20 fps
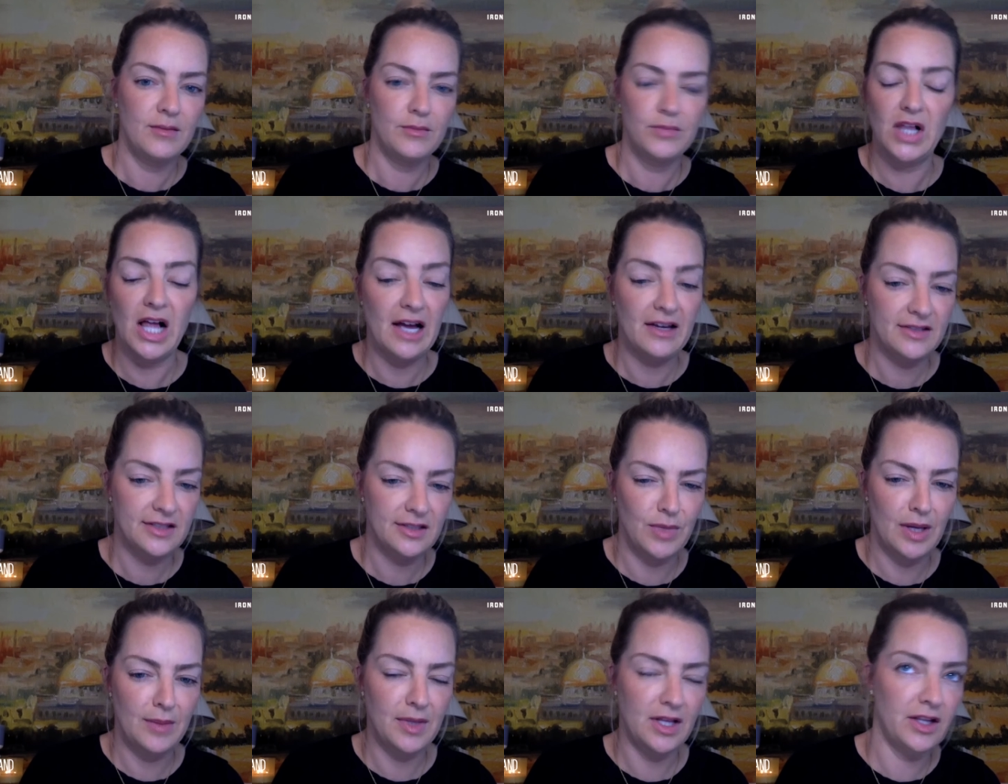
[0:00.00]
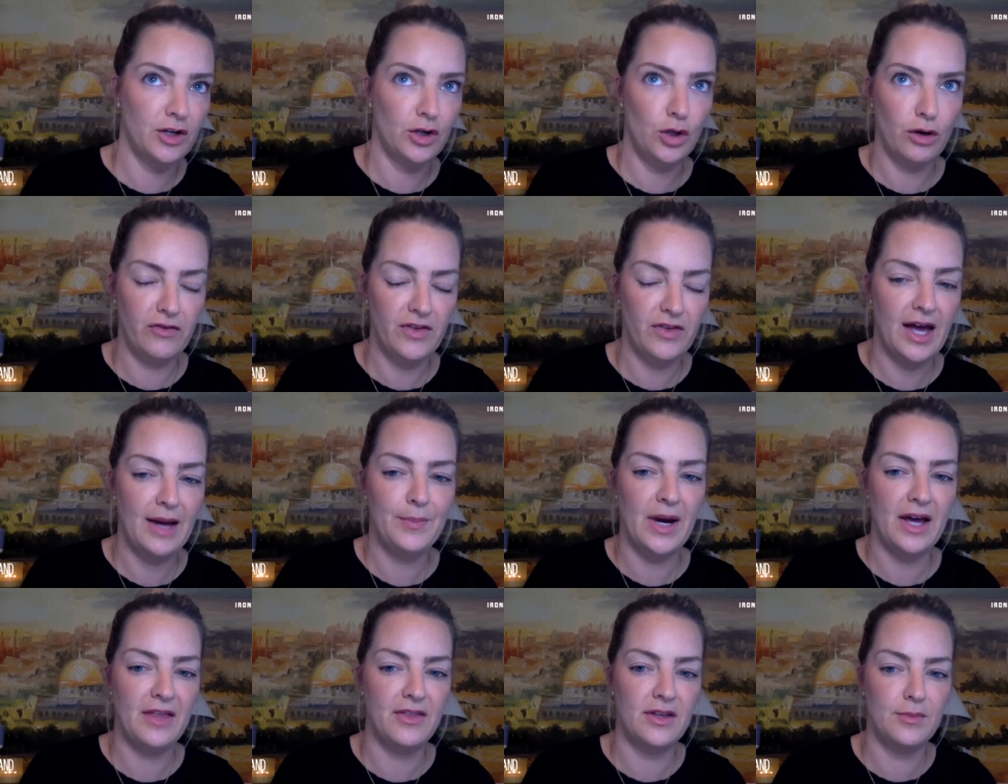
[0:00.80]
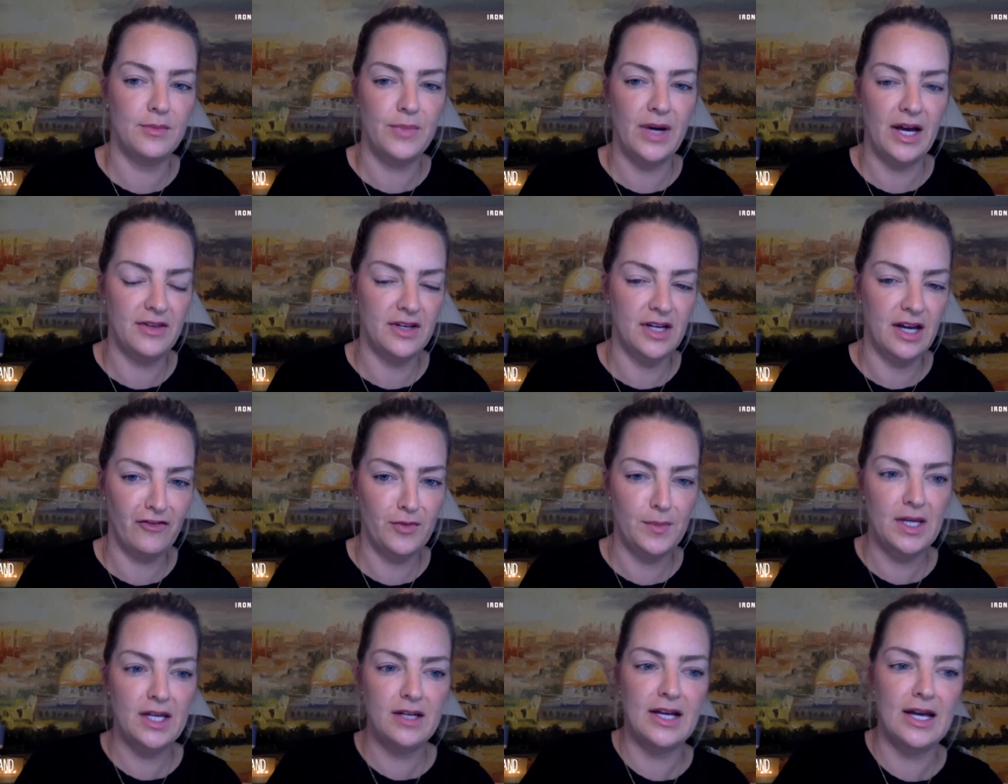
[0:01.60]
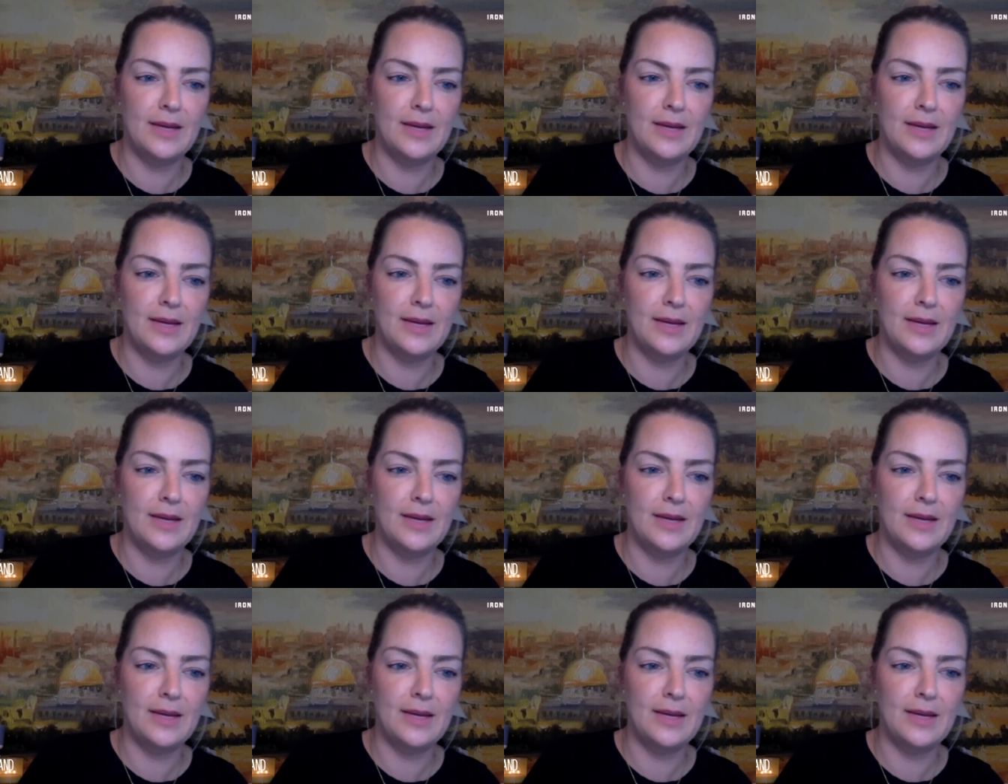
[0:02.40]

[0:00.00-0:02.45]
plus, maybe a little over that by the by the government.